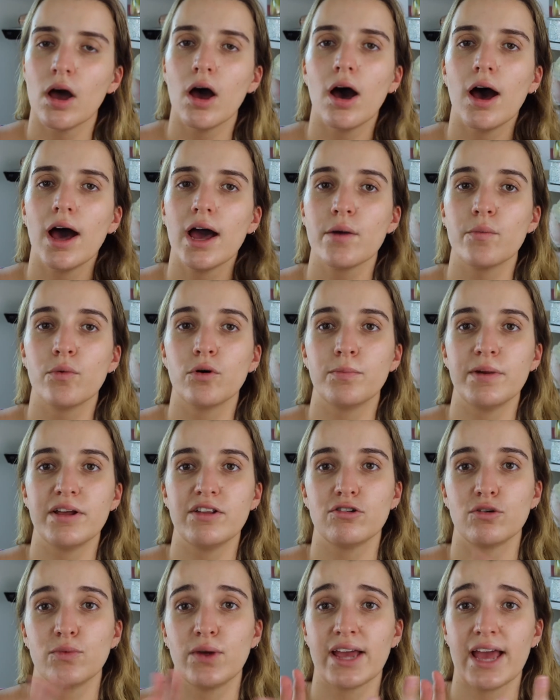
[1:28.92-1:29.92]
I will be
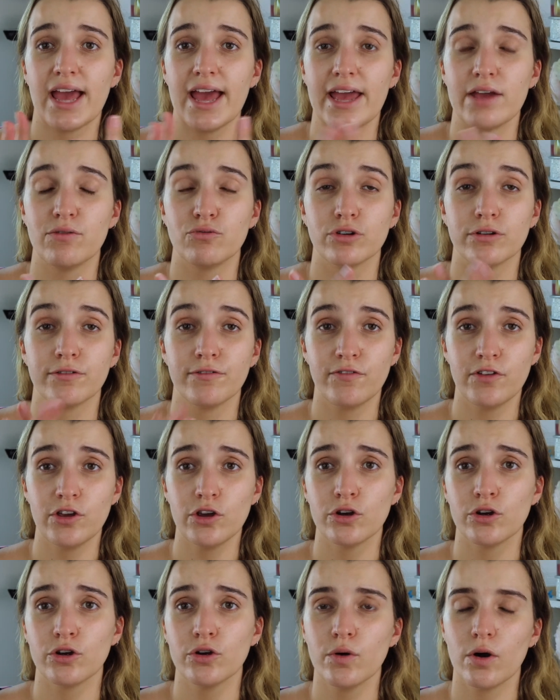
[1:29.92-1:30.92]
doing a
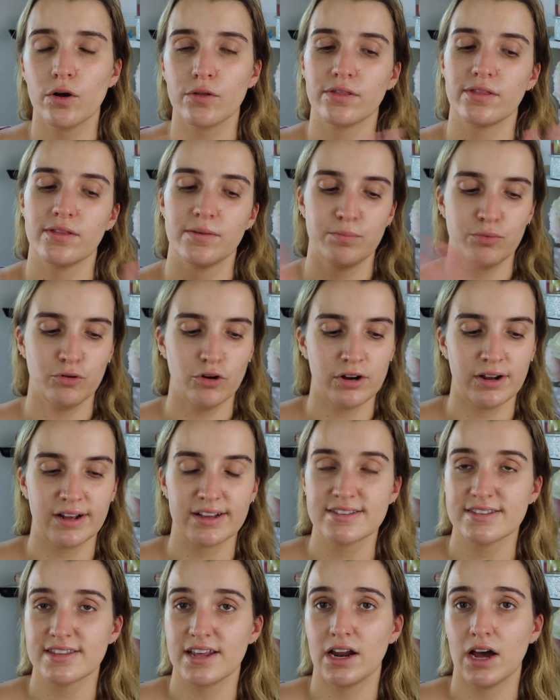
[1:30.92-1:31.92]
review on the
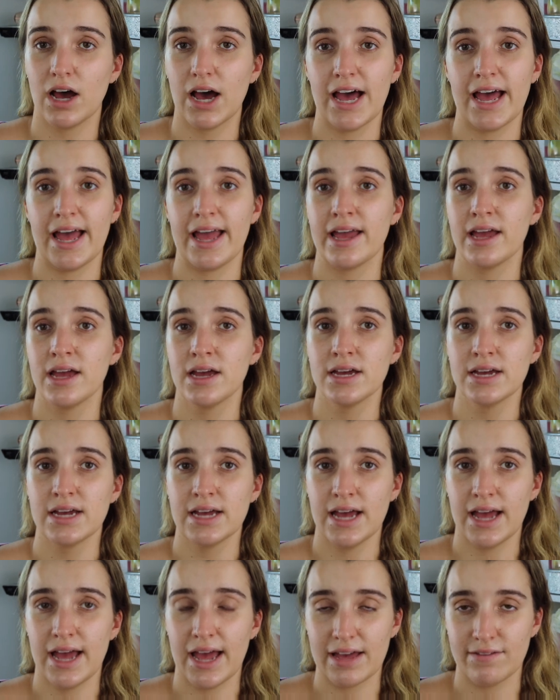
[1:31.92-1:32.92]
products that I
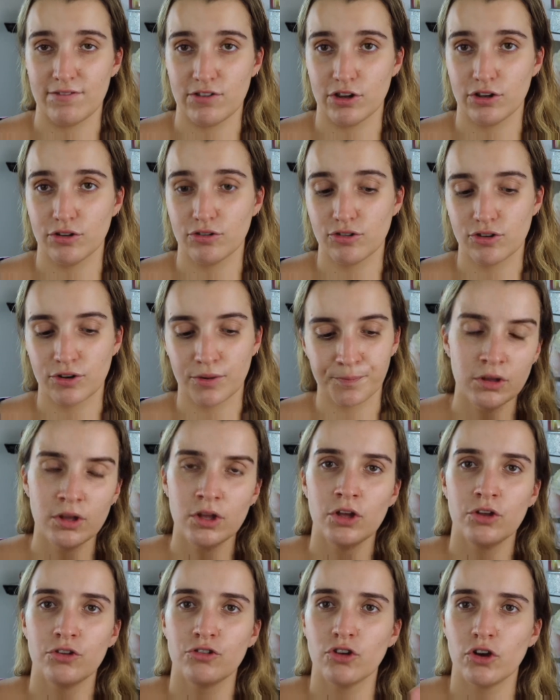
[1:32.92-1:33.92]
have used.
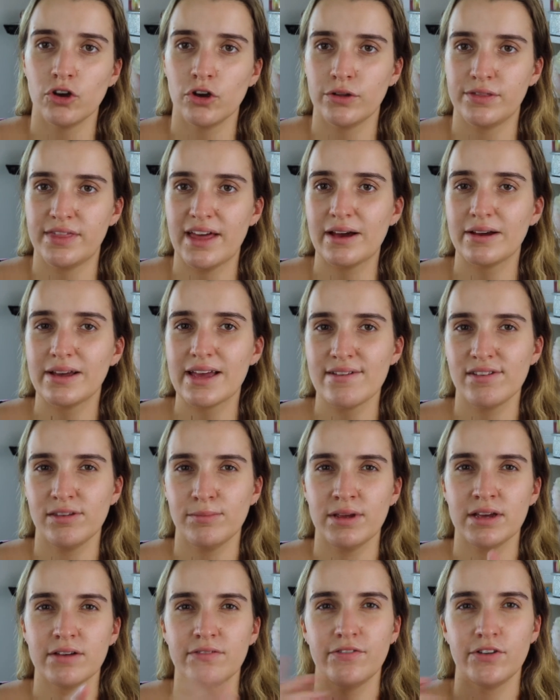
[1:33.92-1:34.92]
So that gives
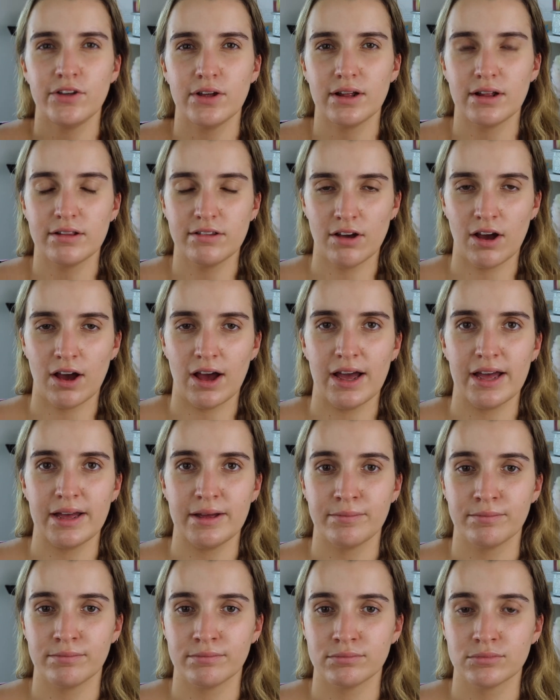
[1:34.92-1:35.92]
me a
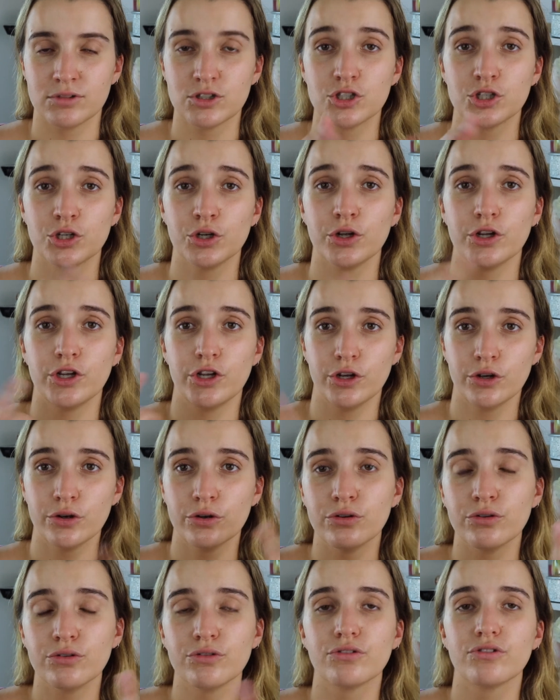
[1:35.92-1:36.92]
time to
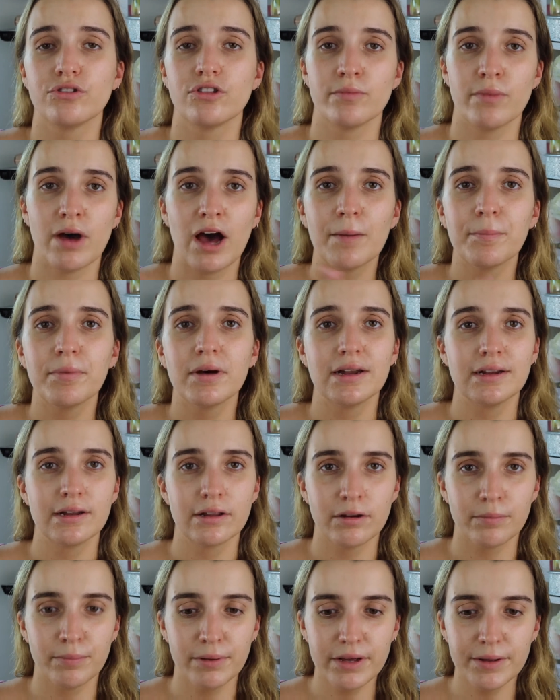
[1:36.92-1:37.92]
use them up a
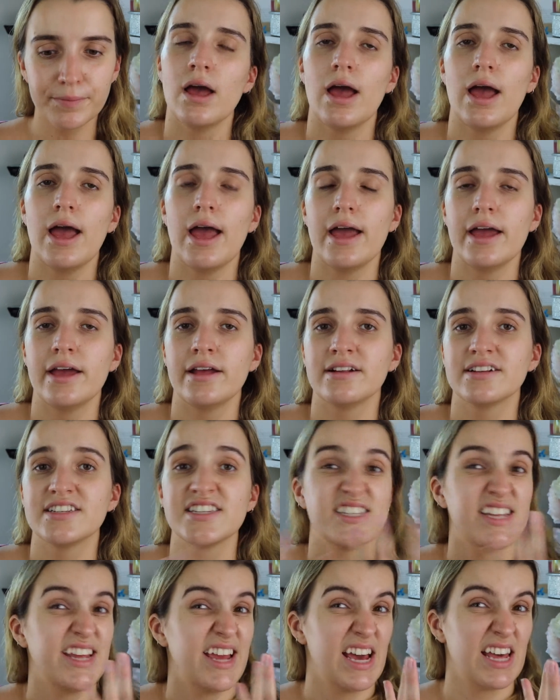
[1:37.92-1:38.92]
little bit and
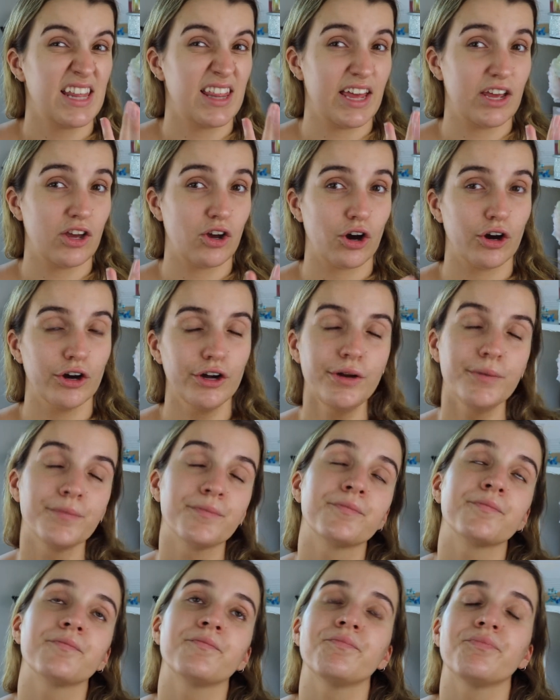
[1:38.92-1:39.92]
see how they go
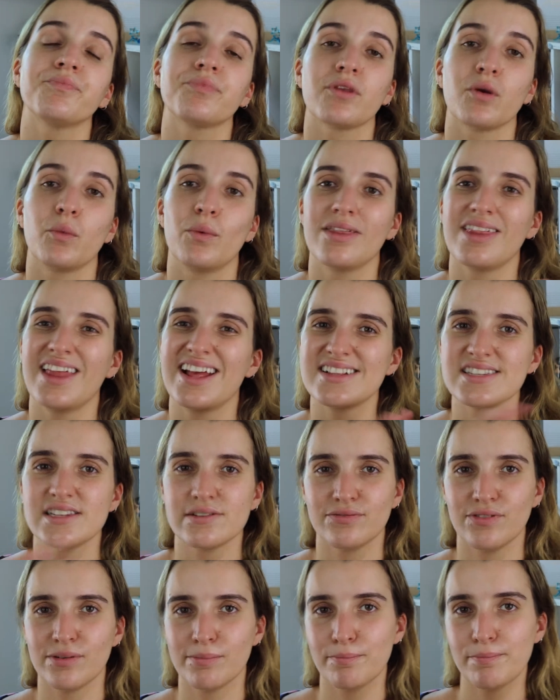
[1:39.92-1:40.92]
with like
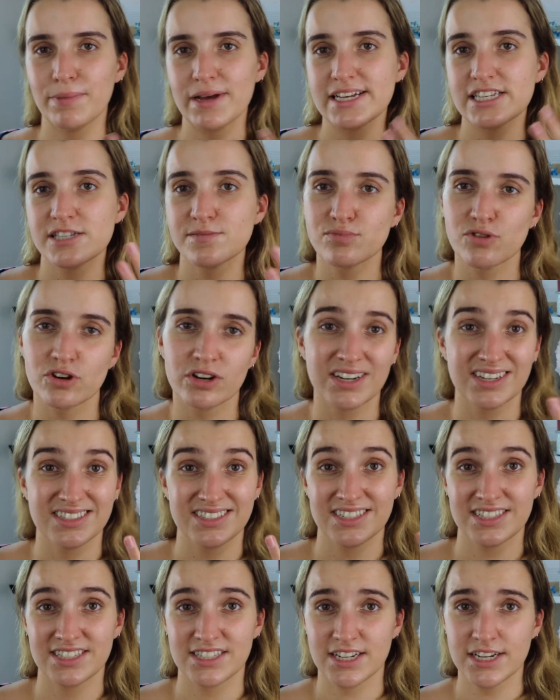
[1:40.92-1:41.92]
different base
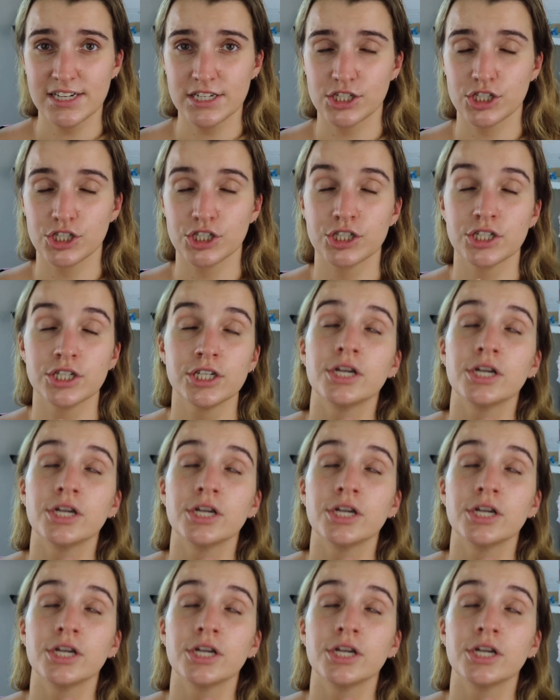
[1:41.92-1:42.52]
products and such.